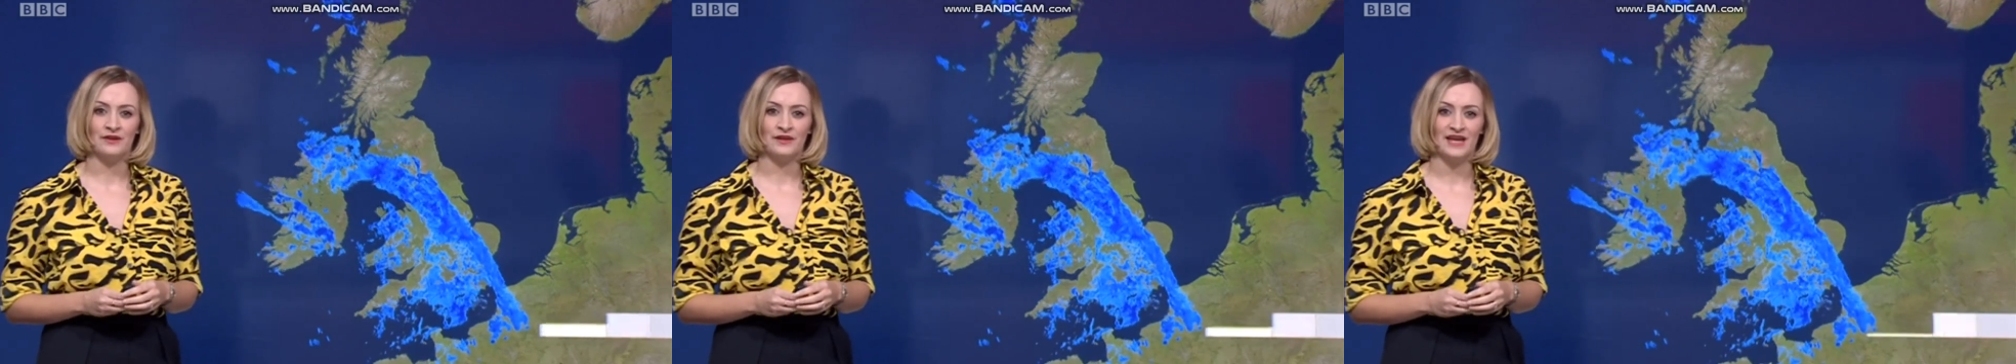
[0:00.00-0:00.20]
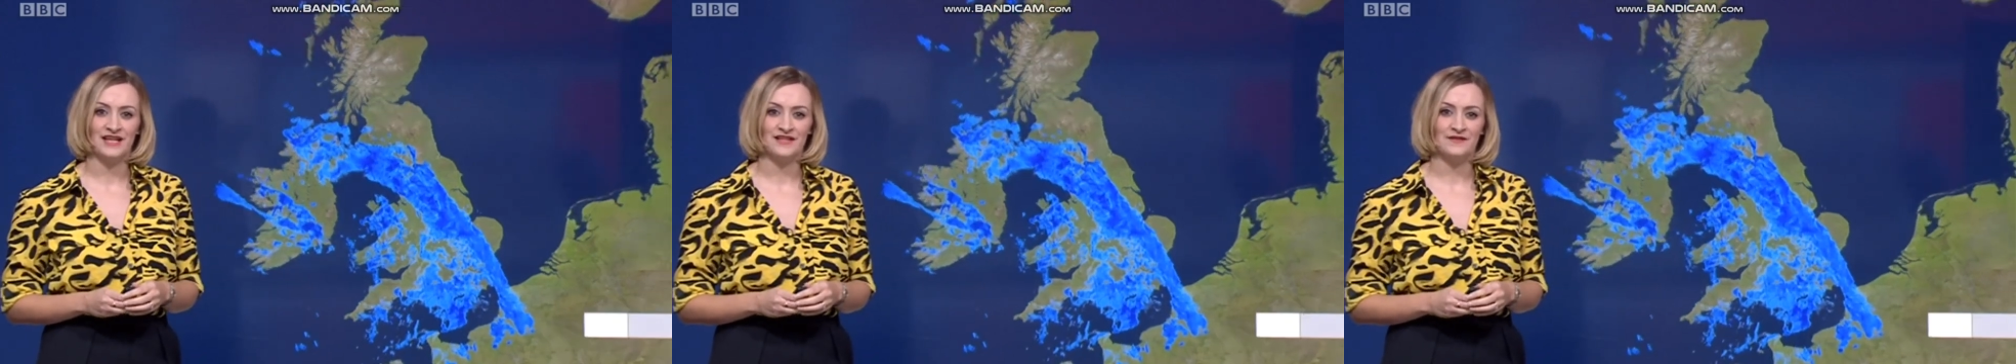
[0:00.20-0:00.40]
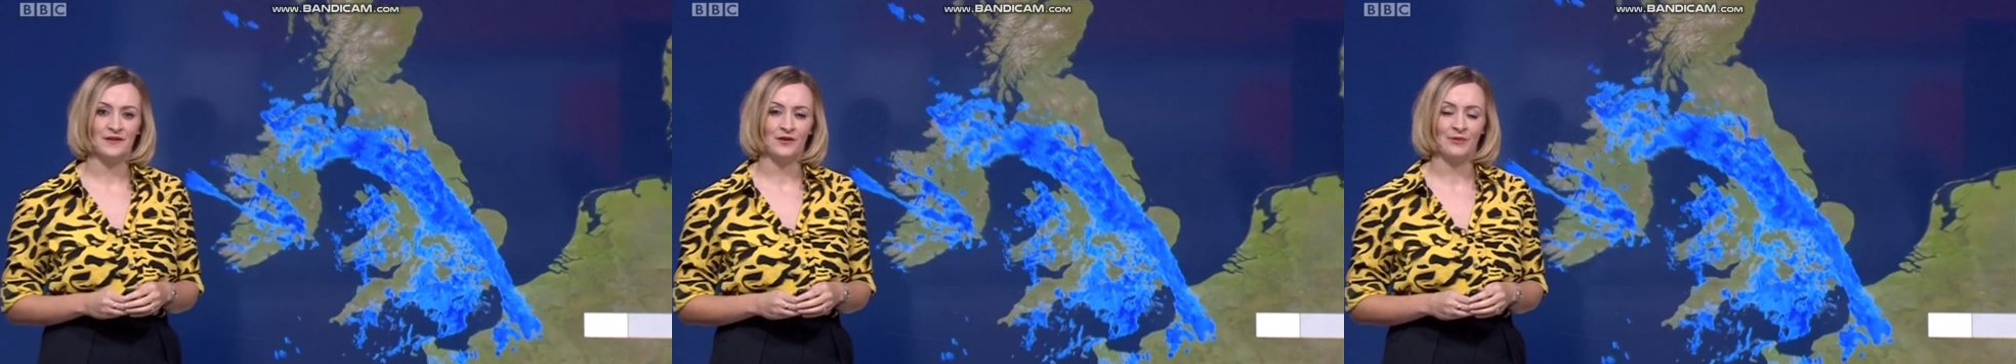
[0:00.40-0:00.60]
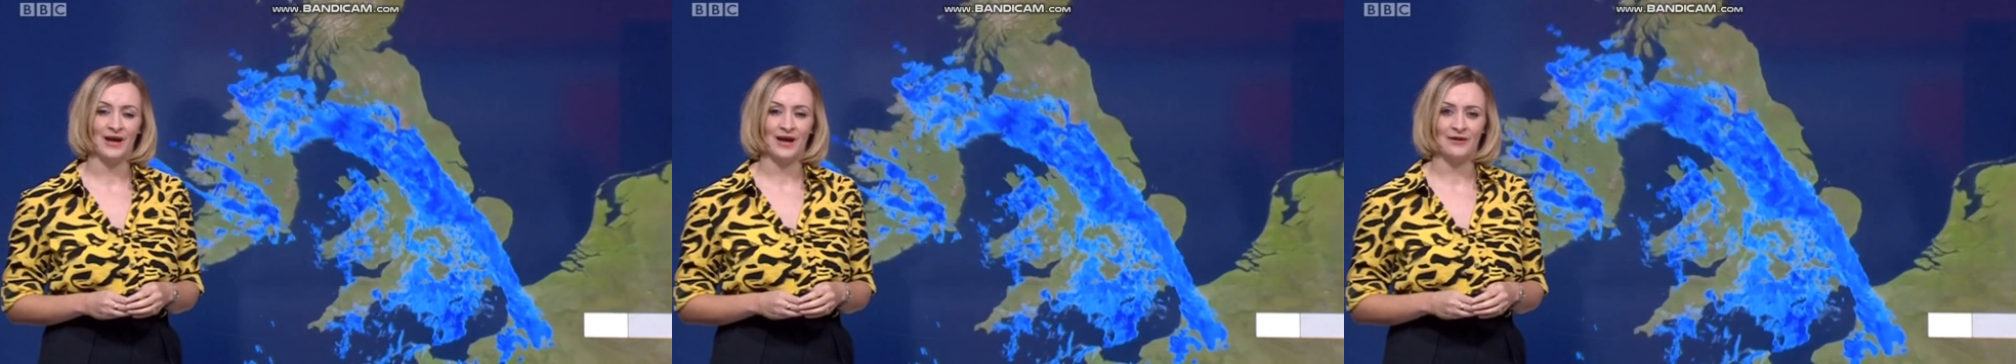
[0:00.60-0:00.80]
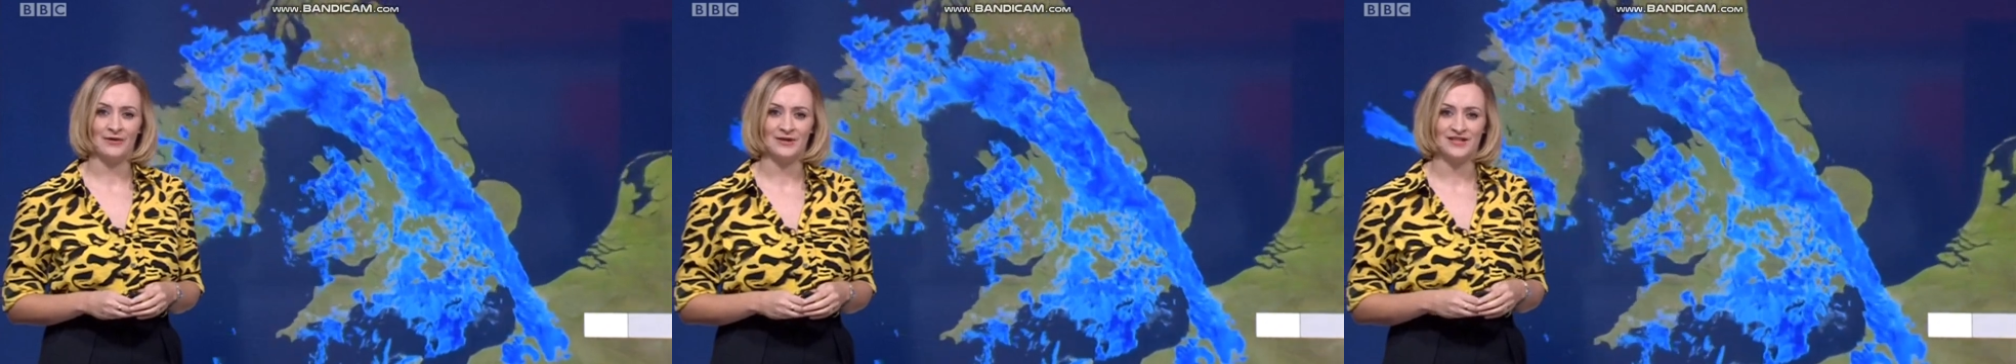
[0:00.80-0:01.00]
the next few
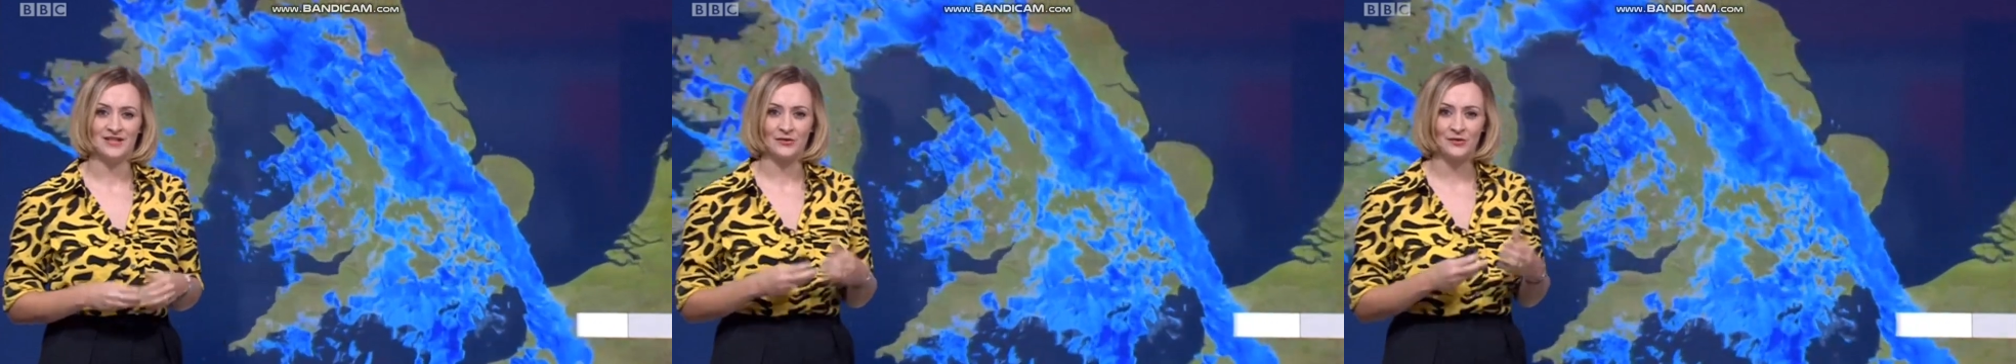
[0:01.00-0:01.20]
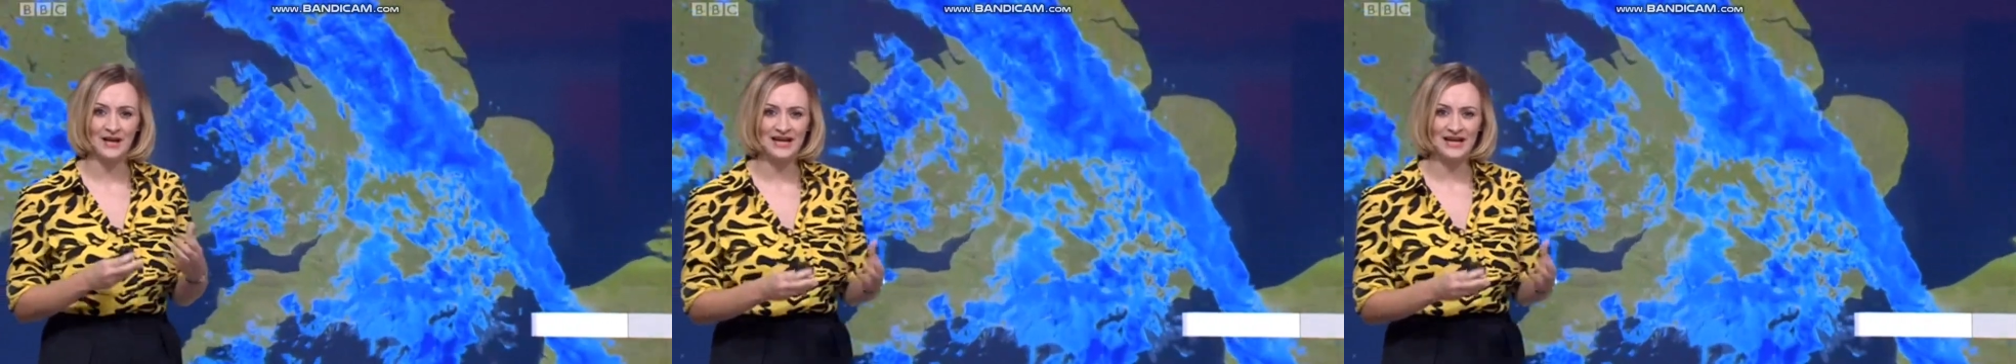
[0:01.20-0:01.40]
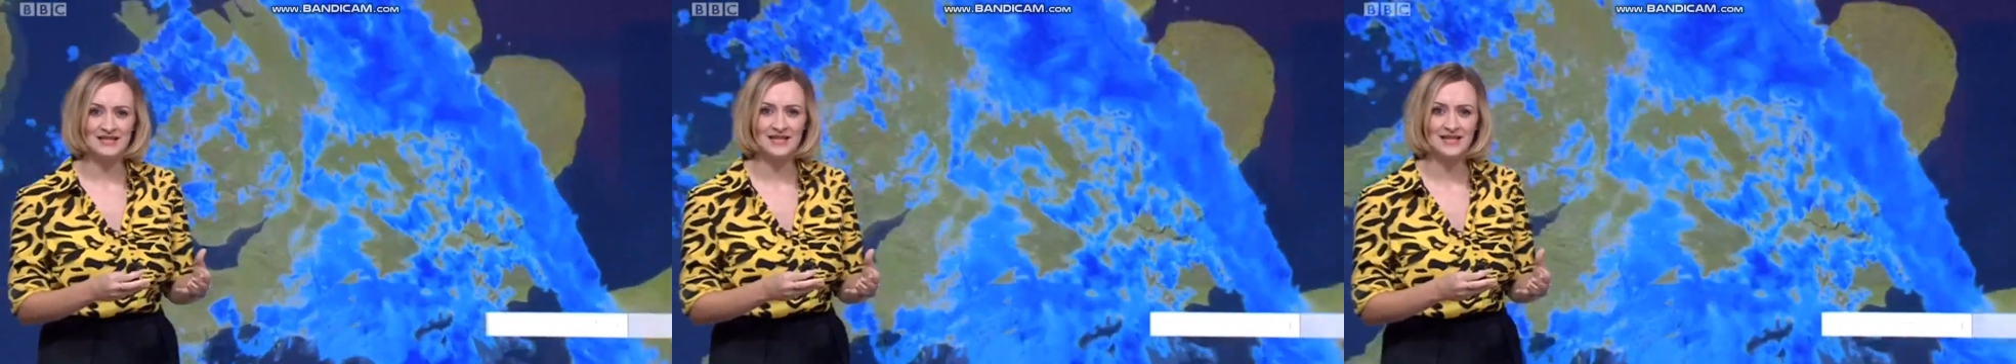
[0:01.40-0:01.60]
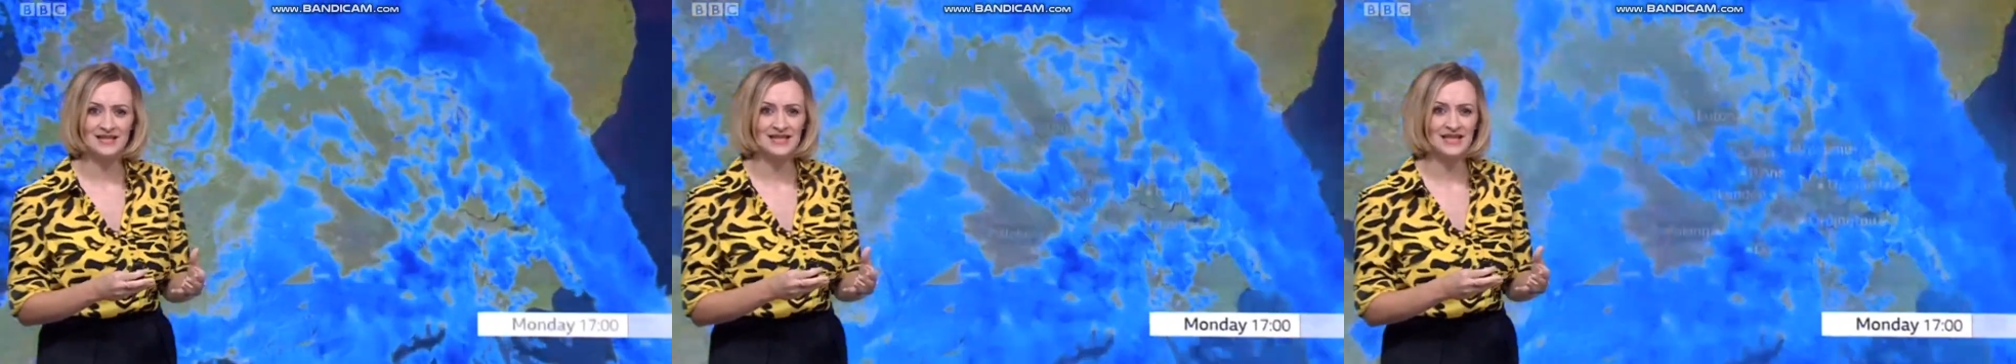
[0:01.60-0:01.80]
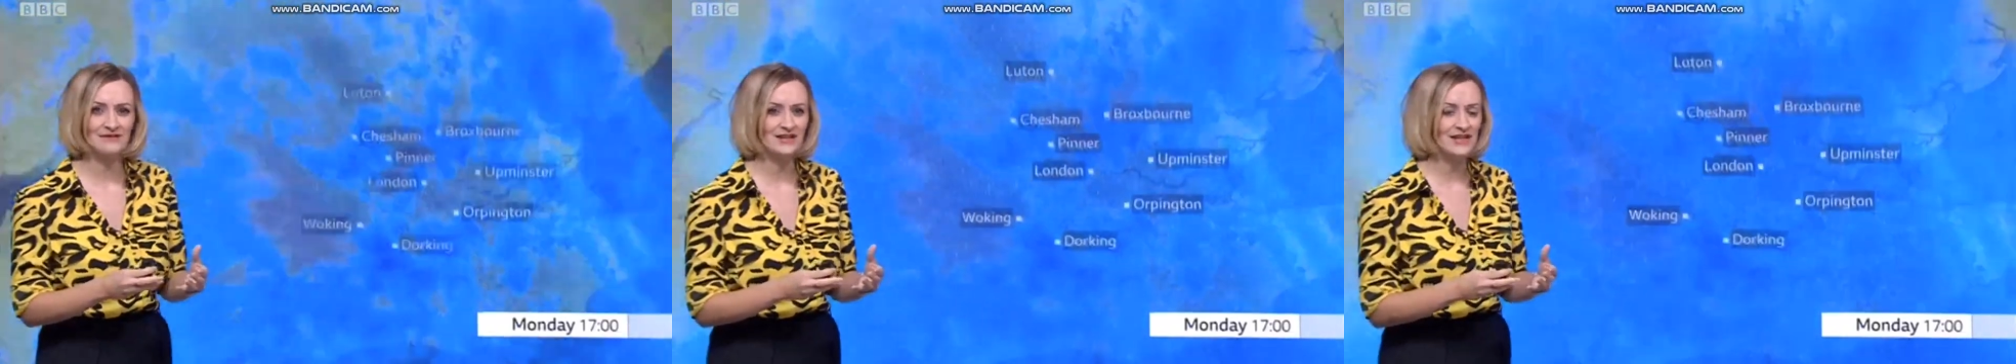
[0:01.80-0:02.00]
hours. So into
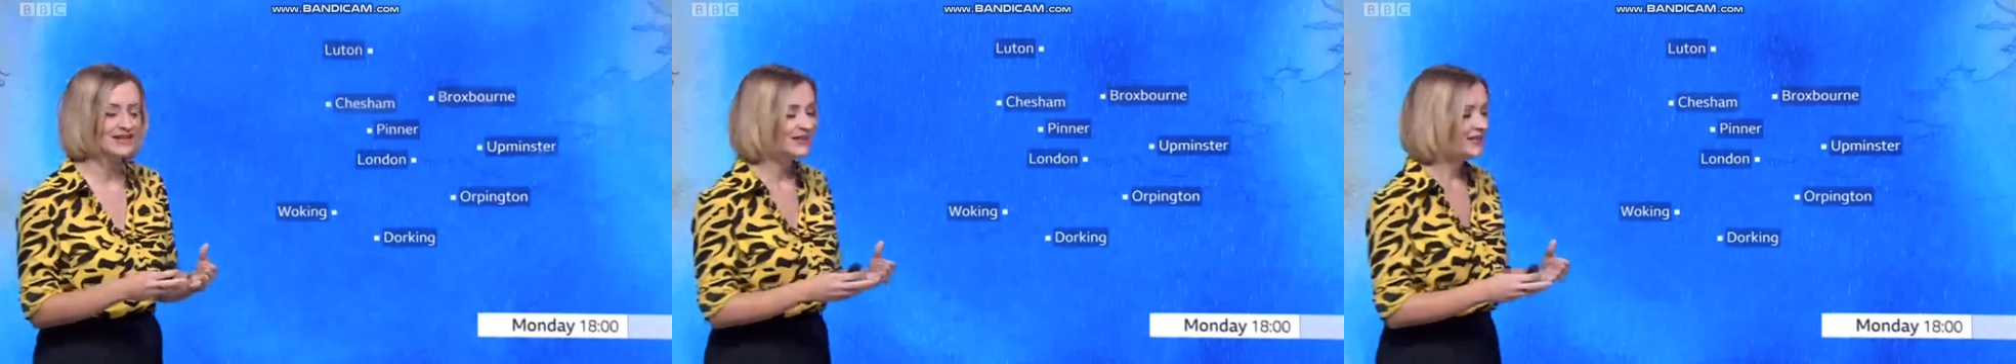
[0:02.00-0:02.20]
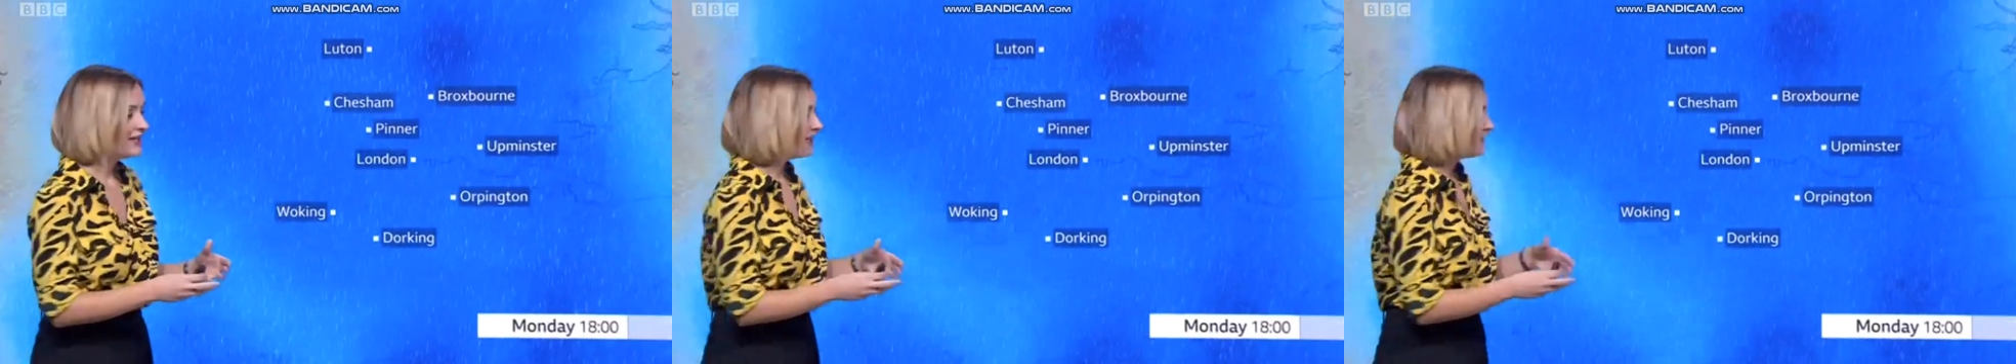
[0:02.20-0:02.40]
this evening,